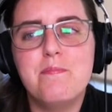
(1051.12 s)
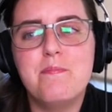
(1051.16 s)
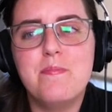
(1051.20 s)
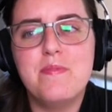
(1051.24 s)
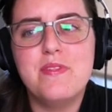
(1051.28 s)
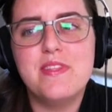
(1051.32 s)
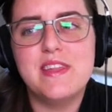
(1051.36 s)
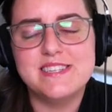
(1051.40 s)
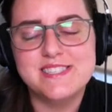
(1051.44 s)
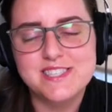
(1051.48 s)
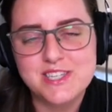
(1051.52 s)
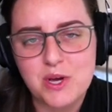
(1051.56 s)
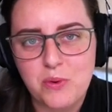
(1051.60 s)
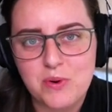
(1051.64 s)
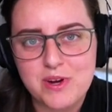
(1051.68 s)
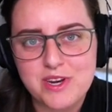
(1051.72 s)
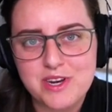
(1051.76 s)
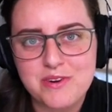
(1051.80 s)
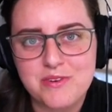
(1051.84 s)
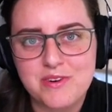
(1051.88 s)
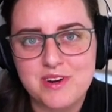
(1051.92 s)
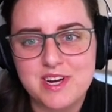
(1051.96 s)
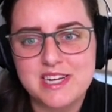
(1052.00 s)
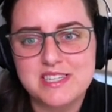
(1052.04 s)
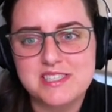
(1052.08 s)
That's going to
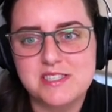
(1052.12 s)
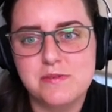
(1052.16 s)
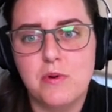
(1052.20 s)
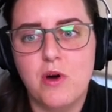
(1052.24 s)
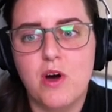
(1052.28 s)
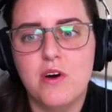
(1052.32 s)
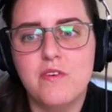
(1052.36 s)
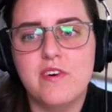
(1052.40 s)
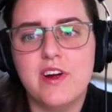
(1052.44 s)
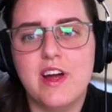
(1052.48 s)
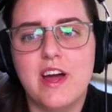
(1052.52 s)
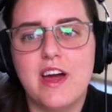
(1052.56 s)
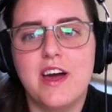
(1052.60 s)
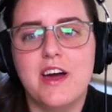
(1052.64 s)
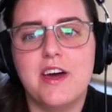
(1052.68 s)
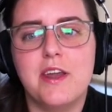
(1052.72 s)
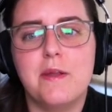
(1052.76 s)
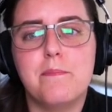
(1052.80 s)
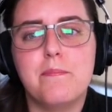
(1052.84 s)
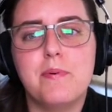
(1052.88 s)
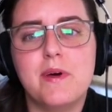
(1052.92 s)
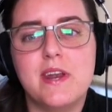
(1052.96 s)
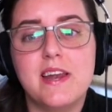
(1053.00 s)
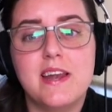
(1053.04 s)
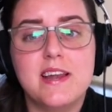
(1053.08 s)
create some
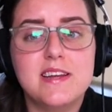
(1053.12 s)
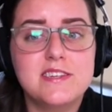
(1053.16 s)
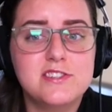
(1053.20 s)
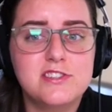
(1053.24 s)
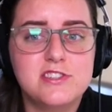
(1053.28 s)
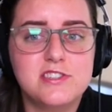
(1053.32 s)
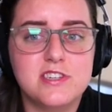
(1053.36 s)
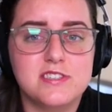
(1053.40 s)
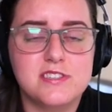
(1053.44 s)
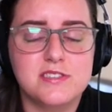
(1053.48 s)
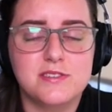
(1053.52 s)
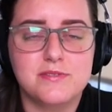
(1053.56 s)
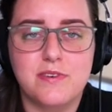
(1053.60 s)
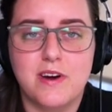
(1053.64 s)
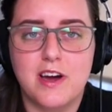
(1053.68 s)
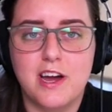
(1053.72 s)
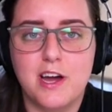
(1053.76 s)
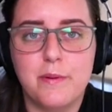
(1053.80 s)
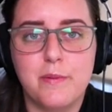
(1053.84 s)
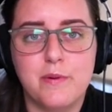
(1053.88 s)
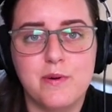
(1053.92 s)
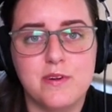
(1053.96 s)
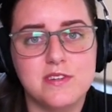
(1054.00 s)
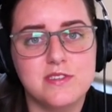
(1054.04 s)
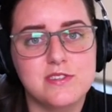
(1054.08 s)
overhead, but it is
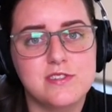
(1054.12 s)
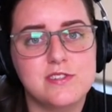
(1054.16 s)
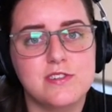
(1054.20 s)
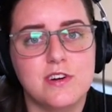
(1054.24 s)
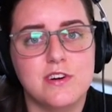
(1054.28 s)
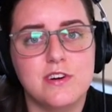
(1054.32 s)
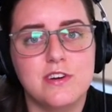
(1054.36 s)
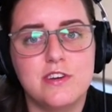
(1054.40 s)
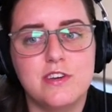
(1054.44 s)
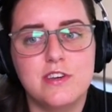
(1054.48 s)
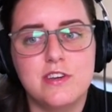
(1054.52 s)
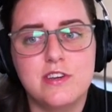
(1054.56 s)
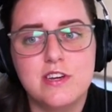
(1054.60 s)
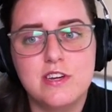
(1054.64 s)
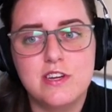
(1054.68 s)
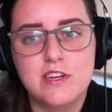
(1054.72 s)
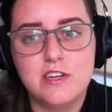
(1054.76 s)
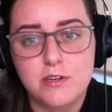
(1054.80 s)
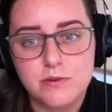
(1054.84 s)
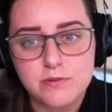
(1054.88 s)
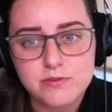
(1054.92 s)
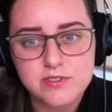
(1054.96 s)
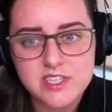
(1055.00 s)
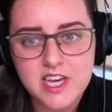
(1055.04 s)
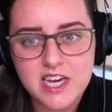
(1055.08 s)
justifiable in certain
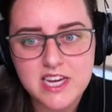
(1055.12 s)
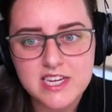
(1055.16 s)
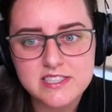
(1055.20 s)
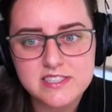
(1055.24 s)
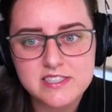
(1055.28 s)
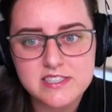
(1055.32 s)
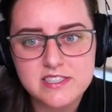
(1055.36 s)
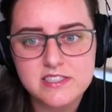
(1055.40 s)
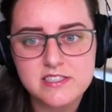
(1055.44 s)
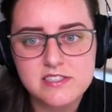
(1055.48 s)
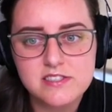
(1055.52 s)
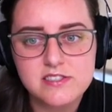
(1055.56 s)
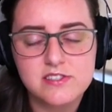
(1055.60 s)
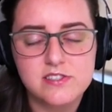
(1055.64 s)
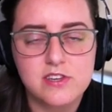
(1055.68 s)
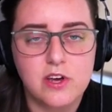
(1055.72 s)
use cases.